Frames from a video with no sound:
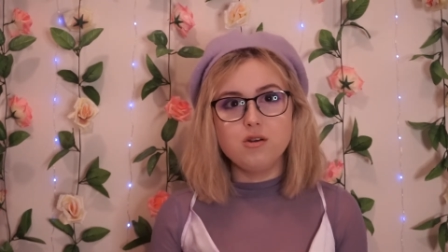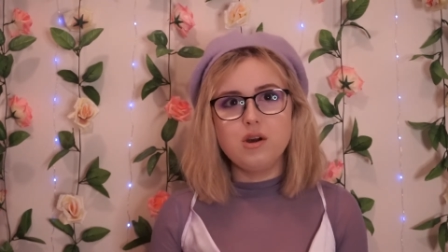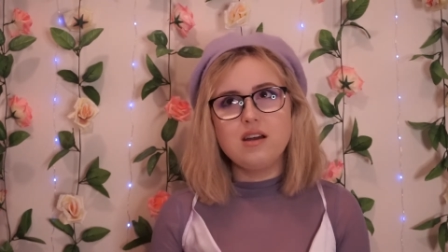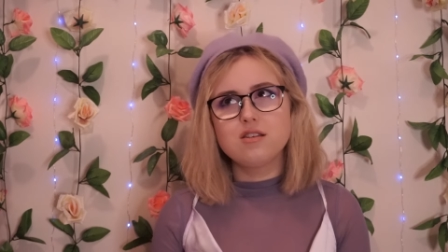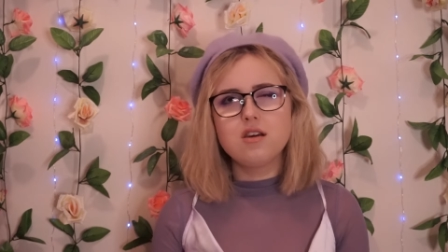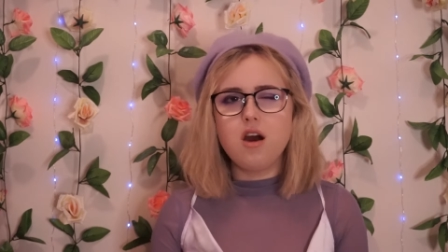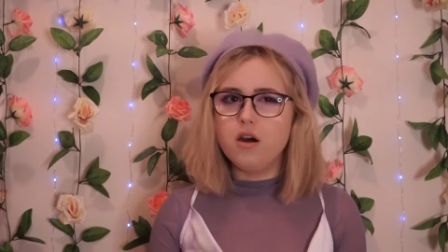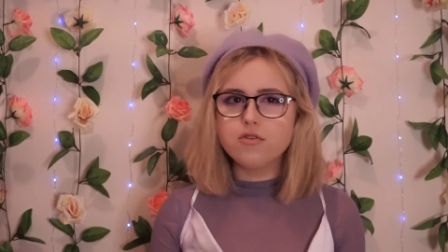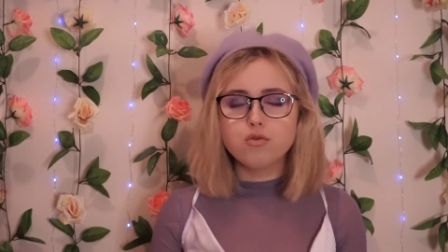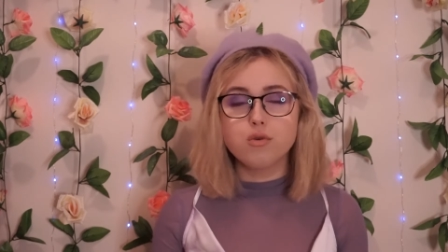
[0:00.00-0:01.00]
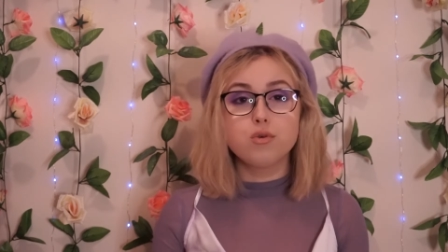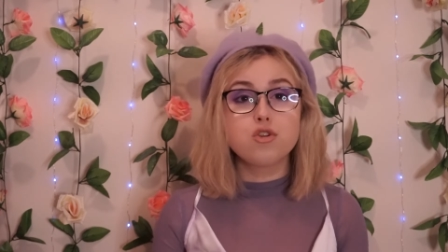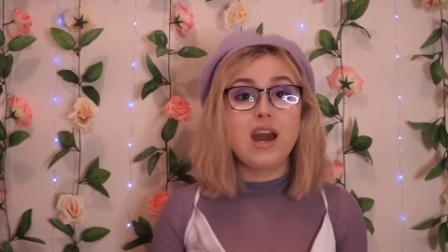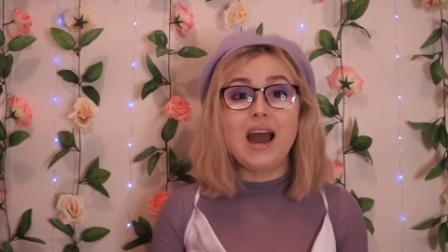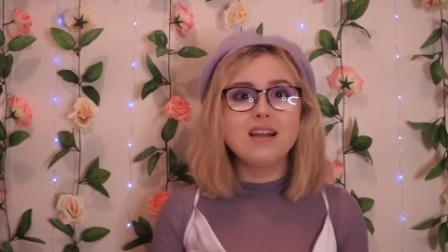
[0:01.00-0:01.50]
and after all,
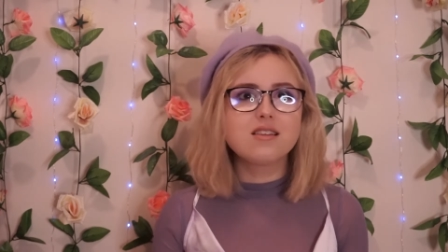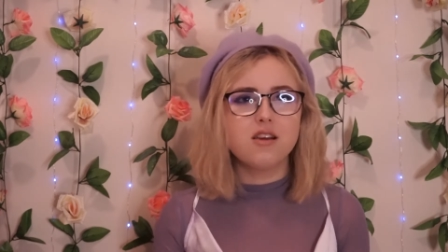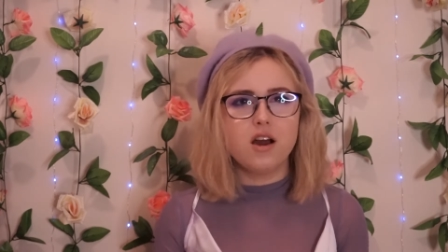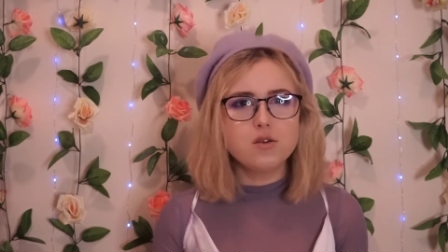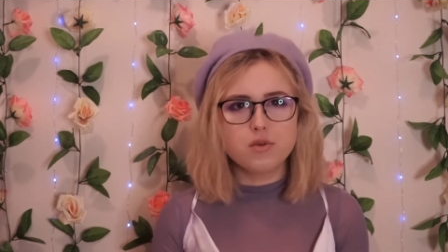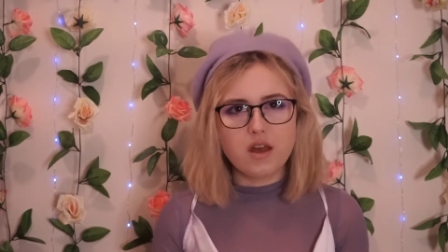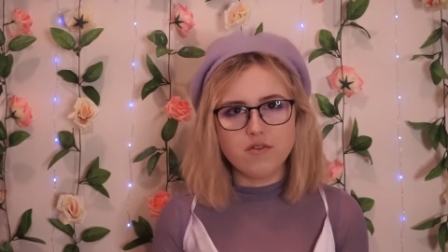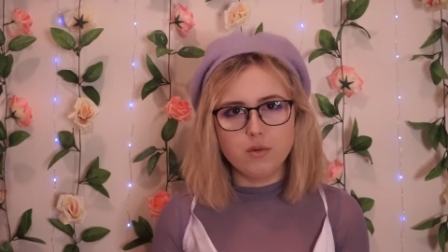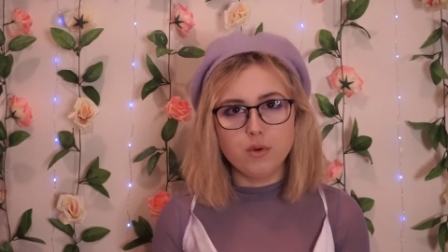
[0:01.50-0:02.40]
she had signed with Henry